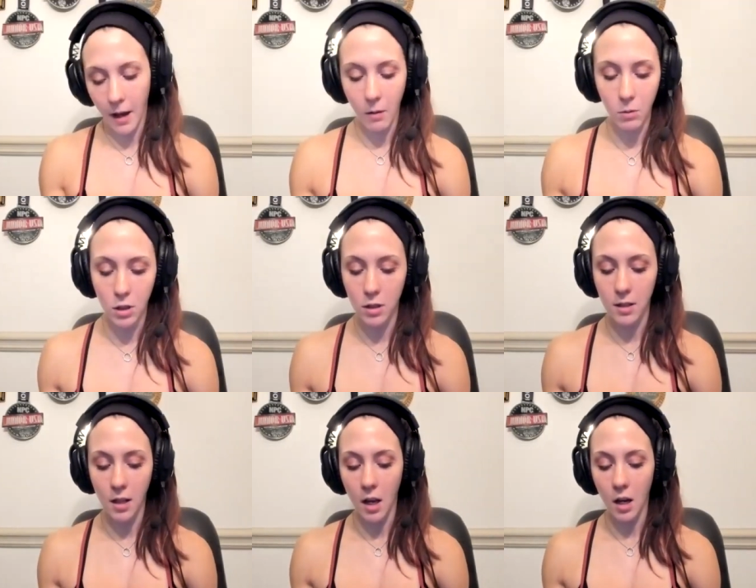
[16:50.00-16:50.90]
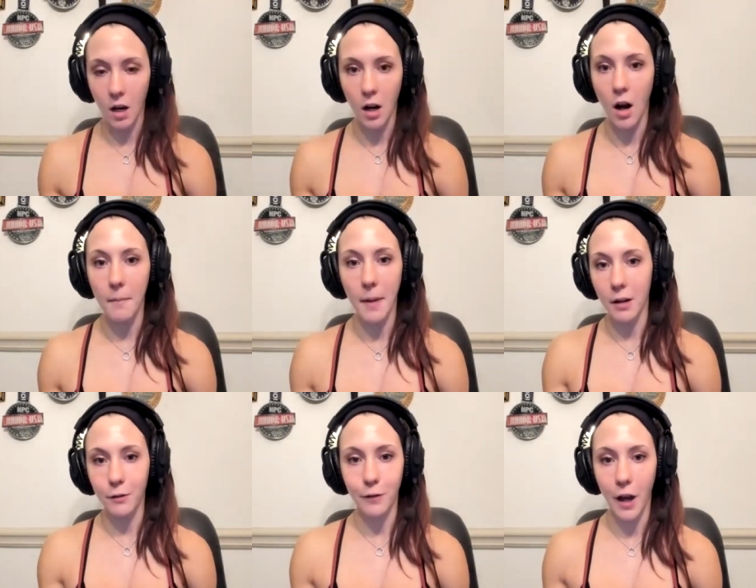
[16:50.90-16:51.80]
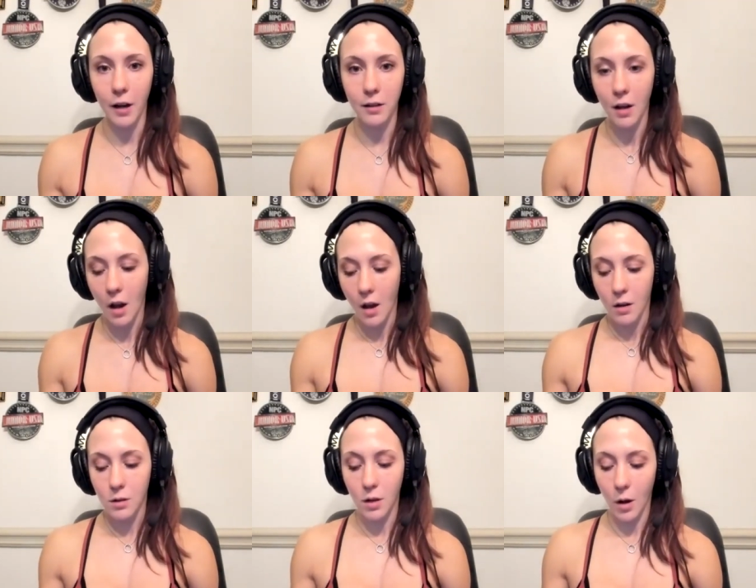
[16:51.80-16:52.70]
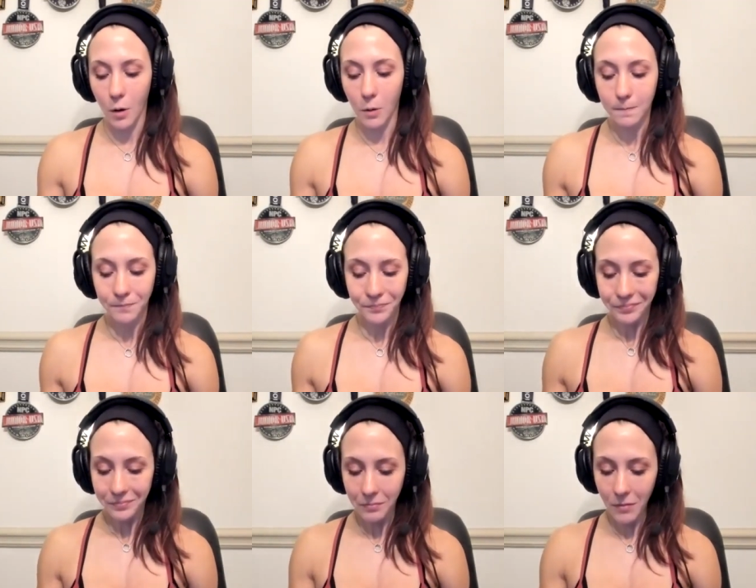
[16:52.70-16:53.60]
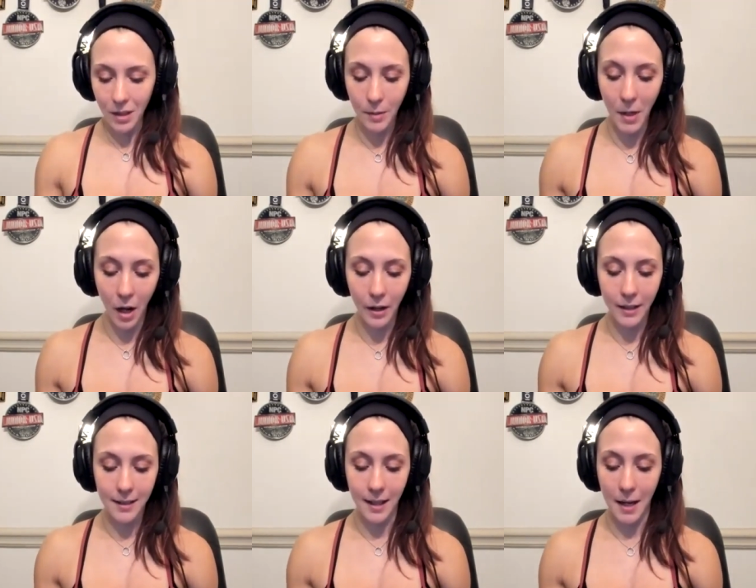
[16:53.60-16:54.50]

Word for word: of that was just like a compound effect. So to be honest